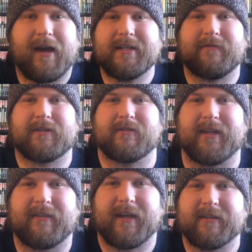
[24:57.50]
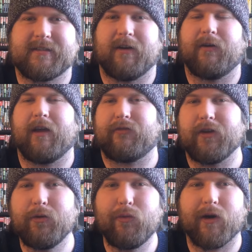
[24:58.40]
kinds of interesting things. So if
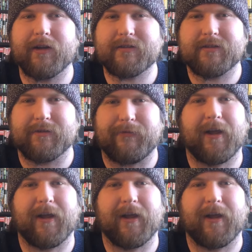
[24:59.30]
you want to